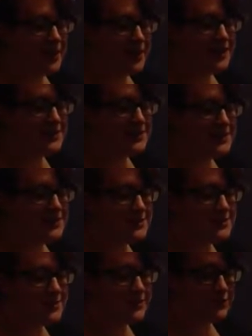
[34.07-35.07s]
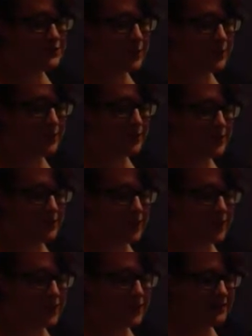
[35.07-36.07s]
cousins lived right up the
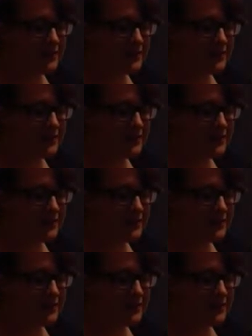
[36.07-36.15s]
way.